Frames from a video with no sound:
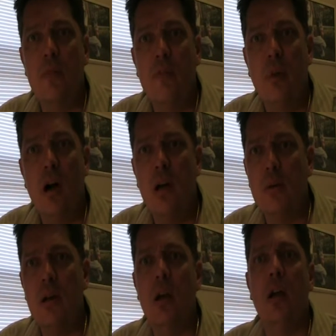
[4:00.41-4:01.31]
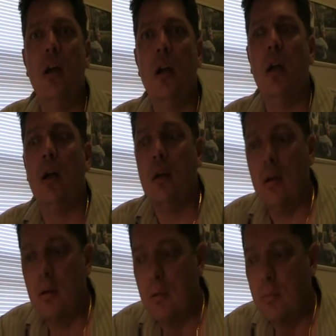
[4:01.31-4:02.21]
of Parliament.
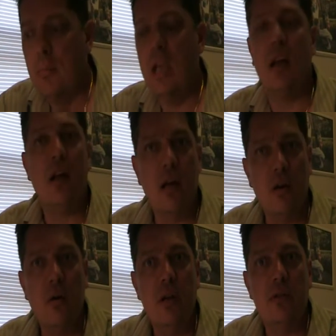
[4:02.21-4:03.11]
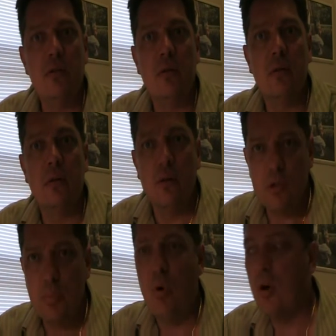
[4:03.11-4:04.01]
Make a lot of noise.
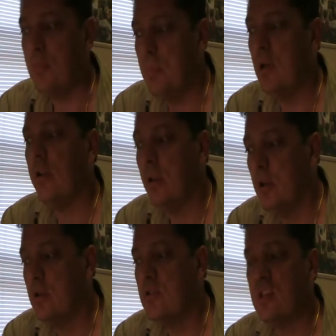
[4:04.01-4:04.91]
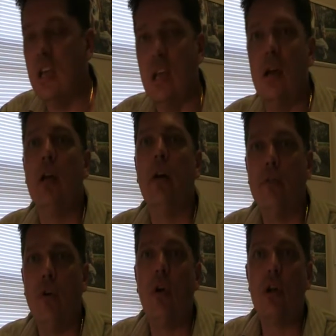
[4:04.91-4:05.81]
Support Bill
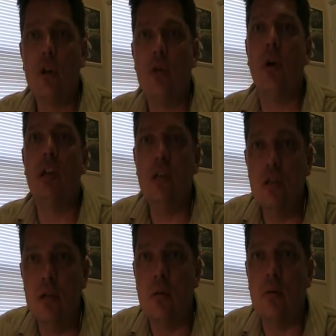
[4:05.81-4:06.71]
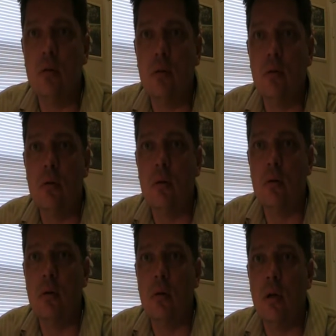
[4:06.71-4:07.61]
C-422
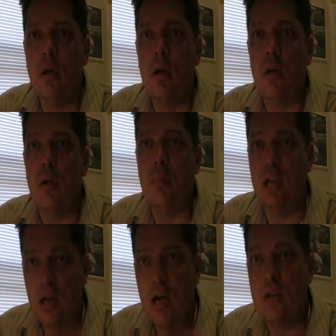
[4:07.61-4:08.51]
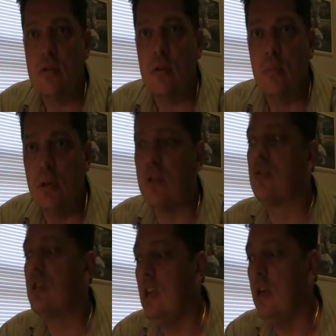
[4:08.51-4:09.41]
because Bill
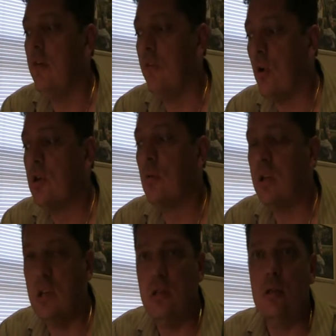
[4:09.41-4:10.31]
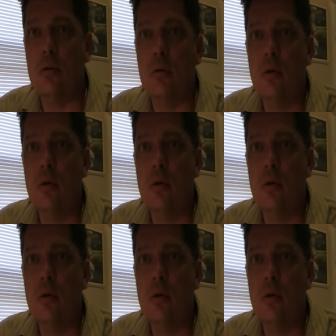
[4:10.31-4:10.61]
C-422